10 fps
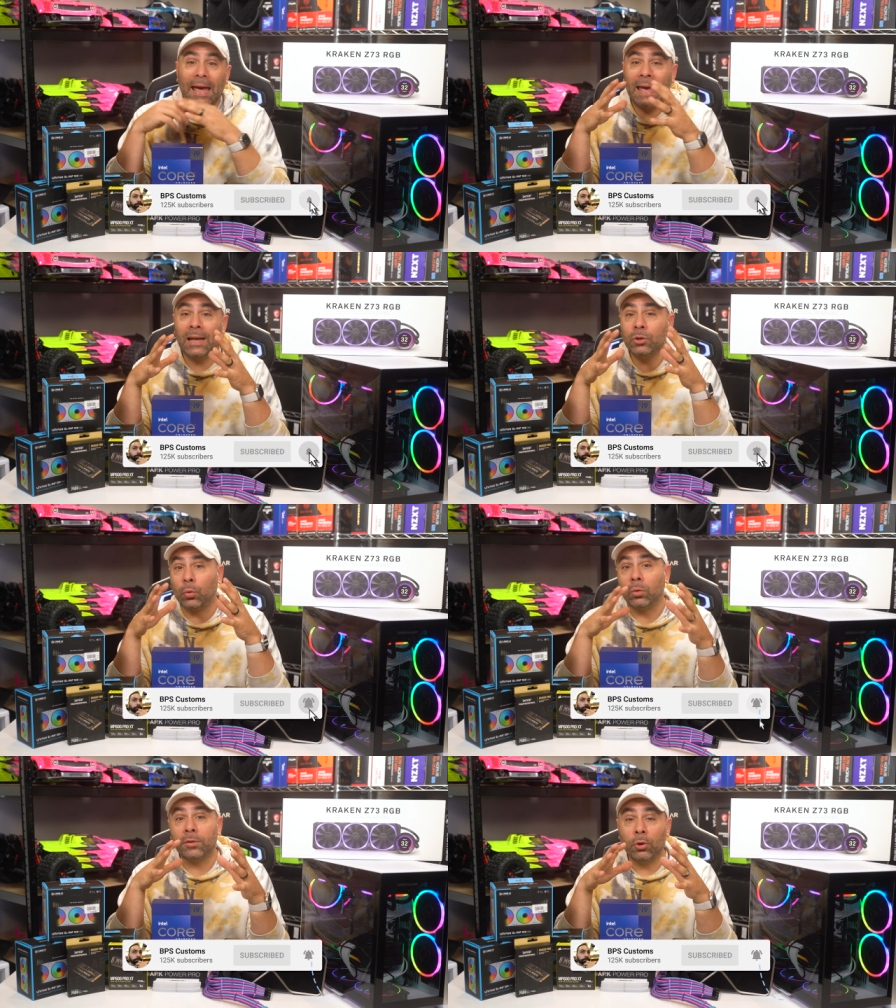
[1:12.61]
and
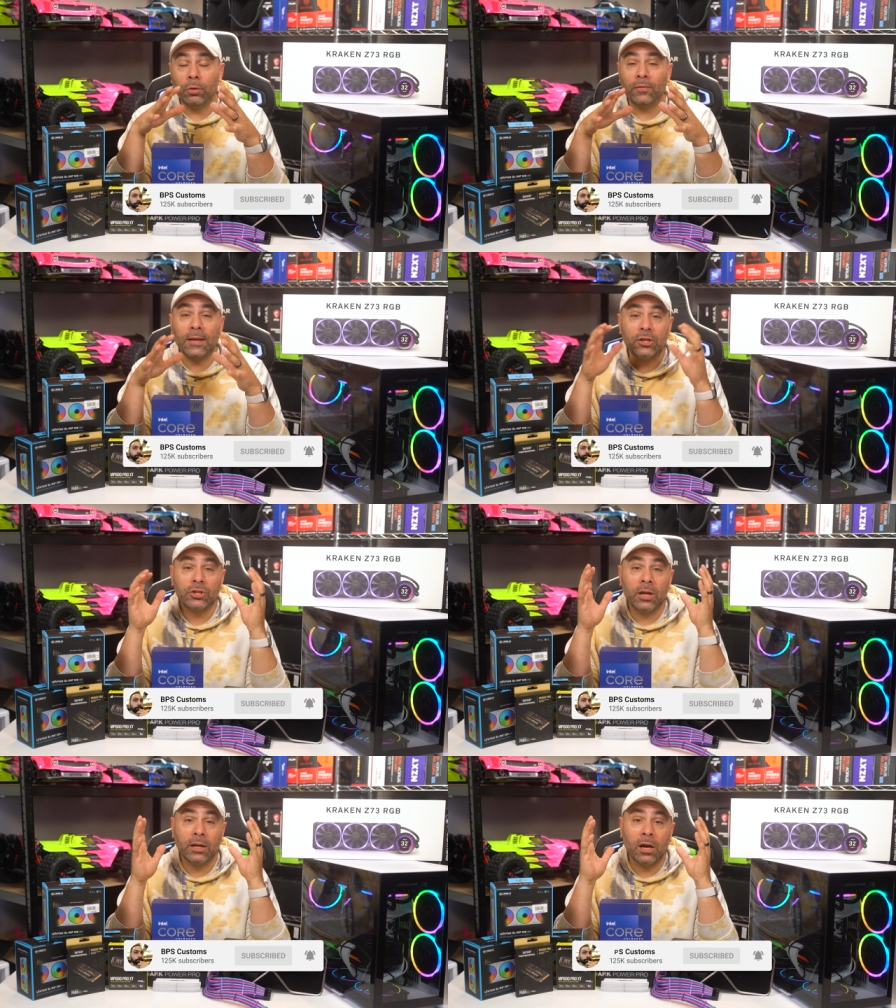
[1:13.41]
or the
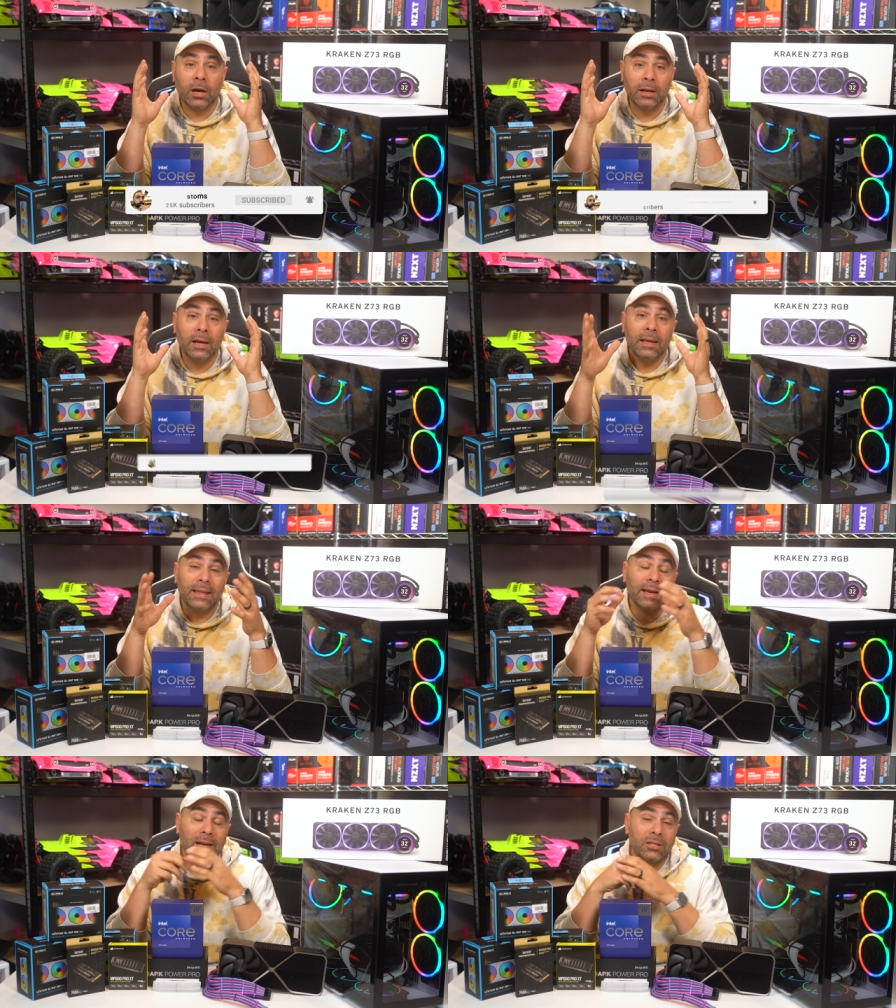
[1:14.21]
notification icon.
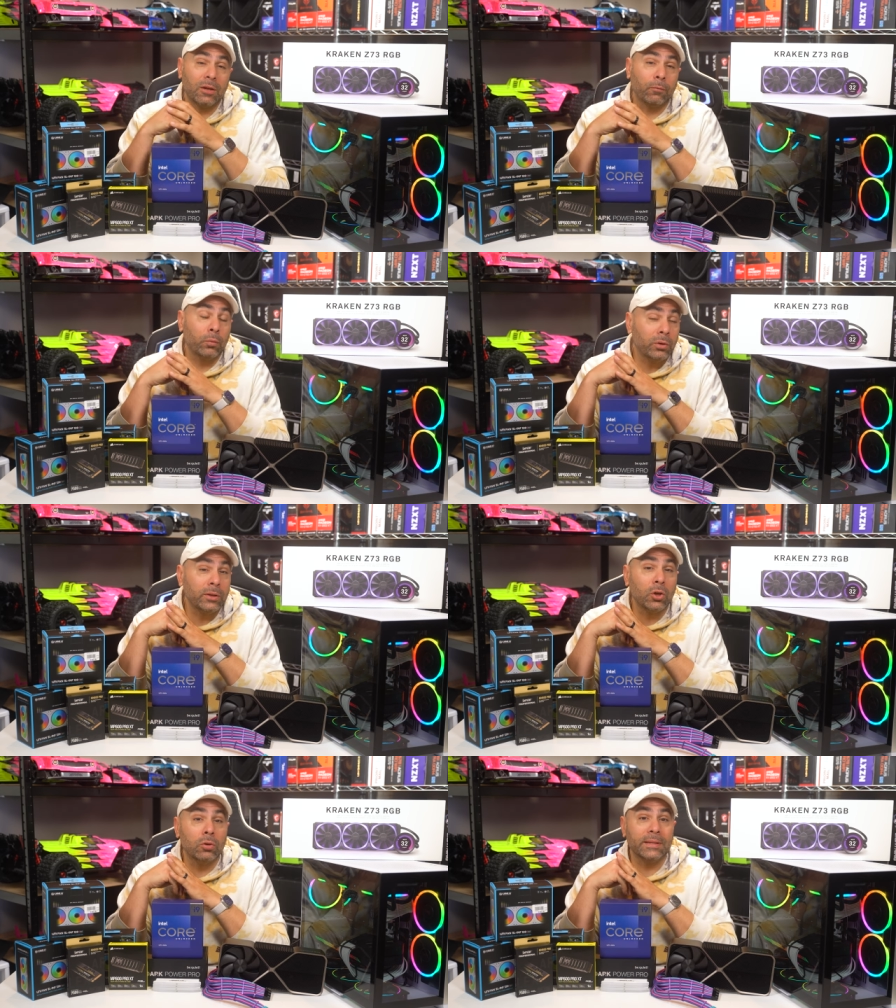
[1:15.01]
That kind of stuff
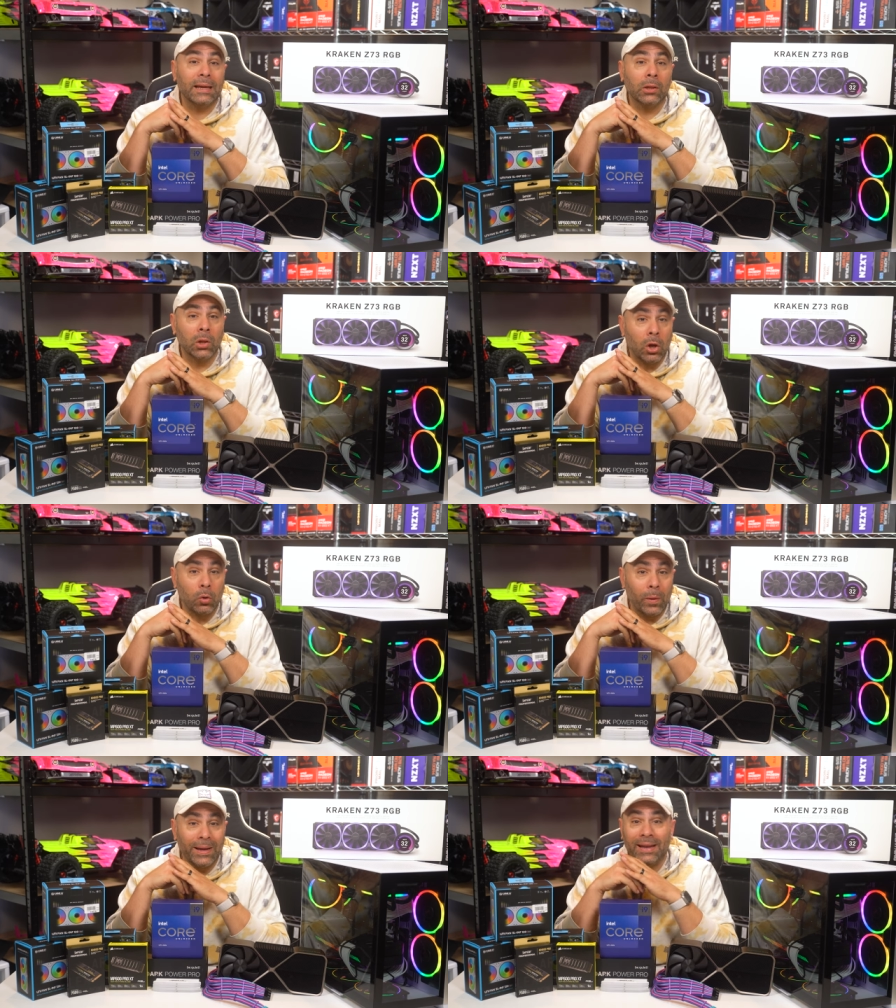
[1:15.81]
really goes a
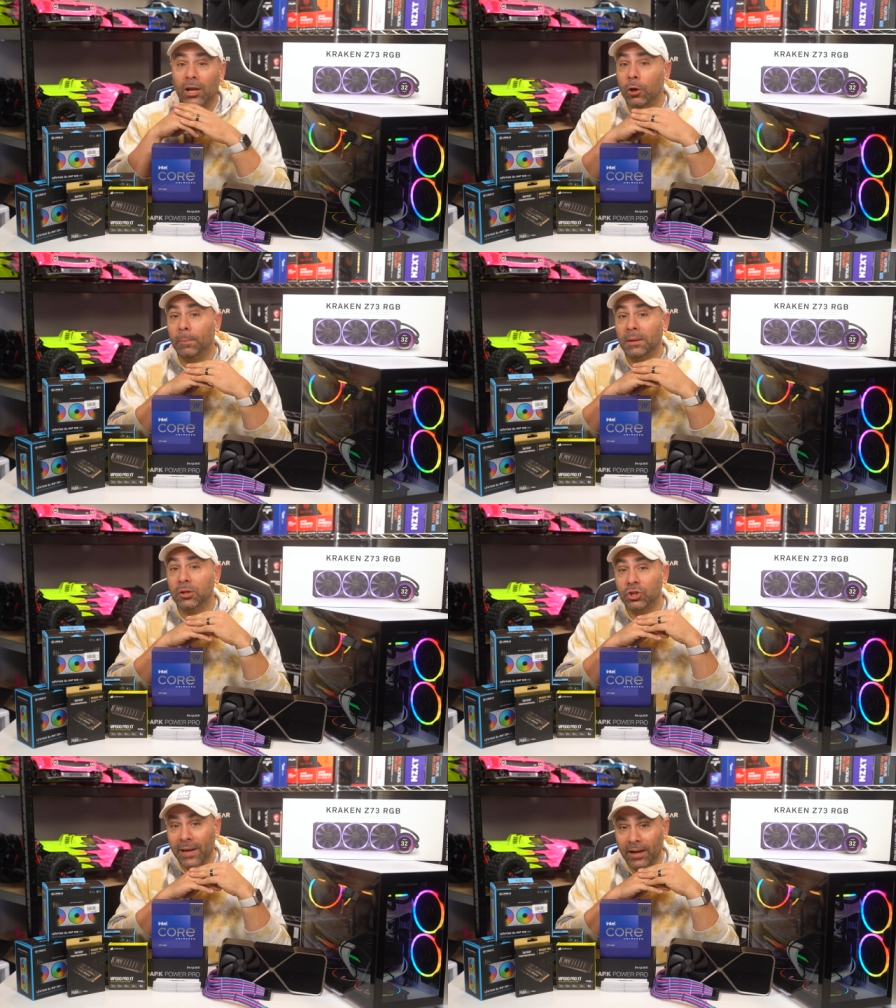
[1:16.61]
long way in helping the
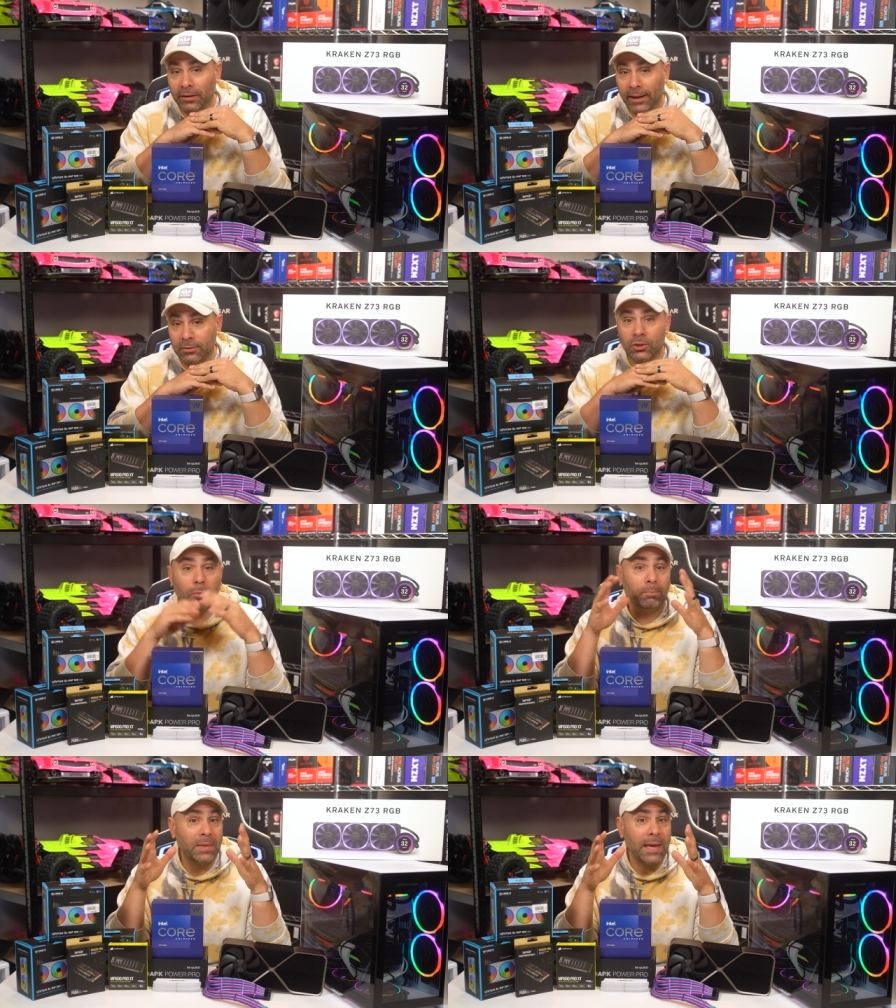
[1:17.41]
channel out.
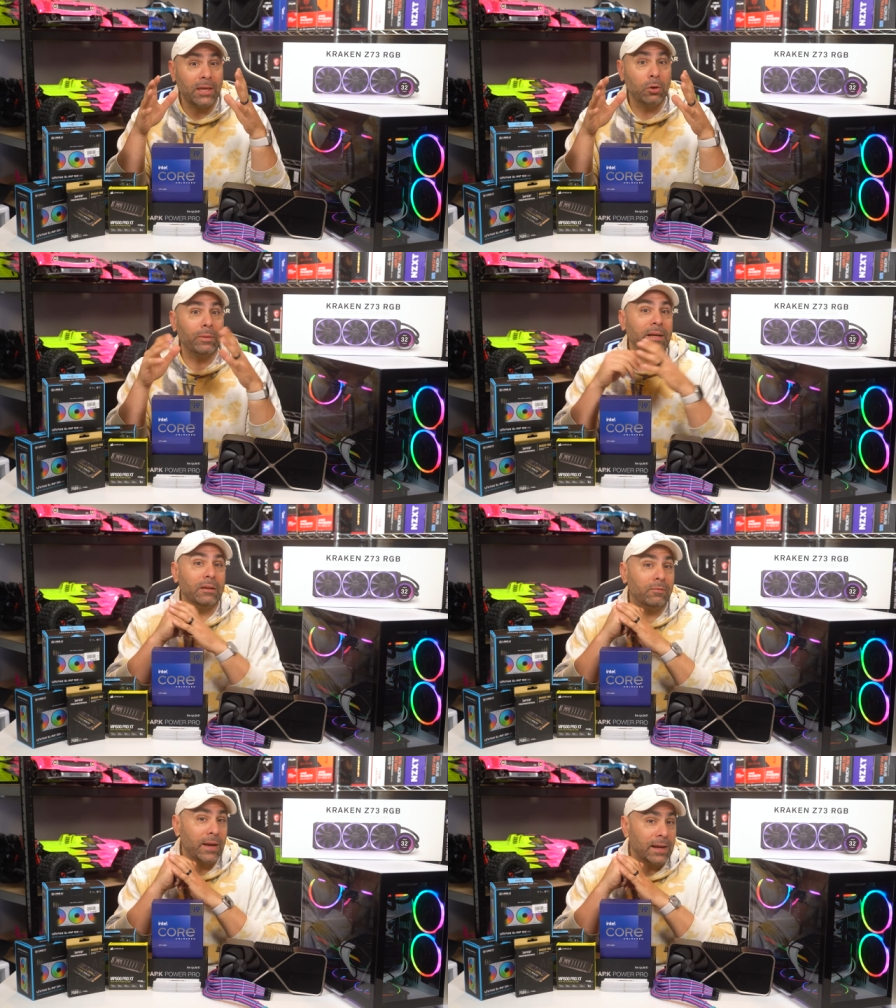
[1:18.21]
So thank you in
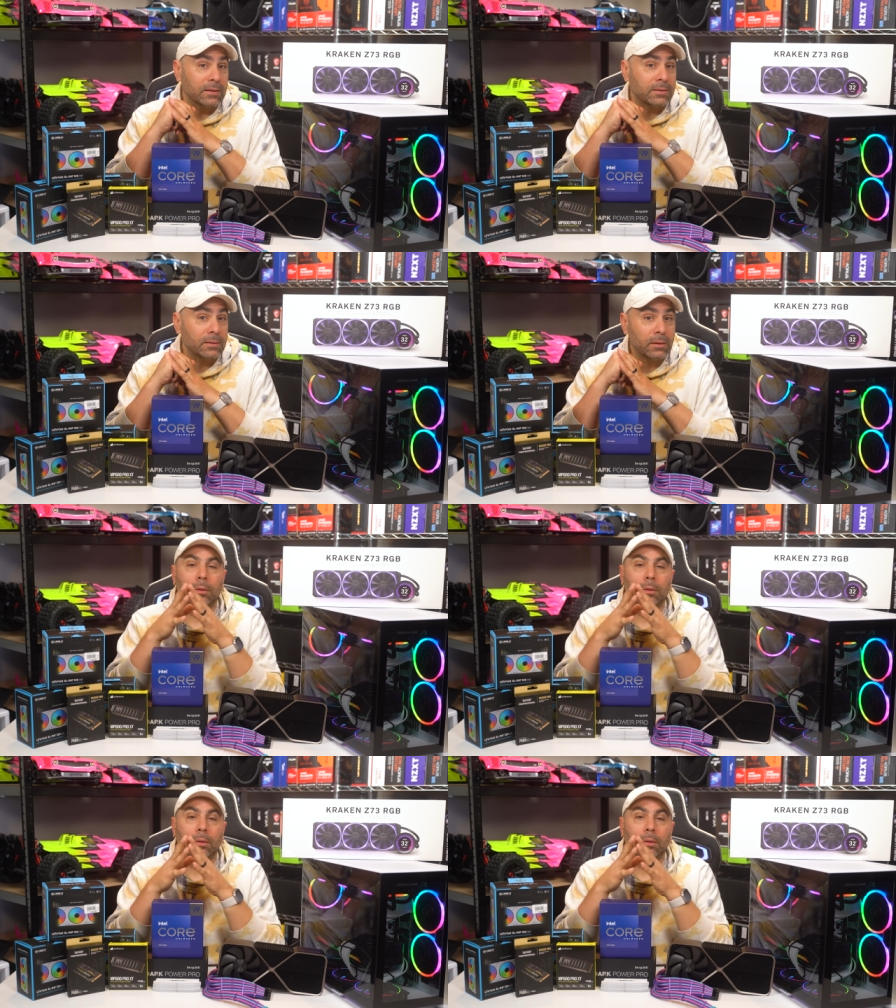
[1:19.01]
advance.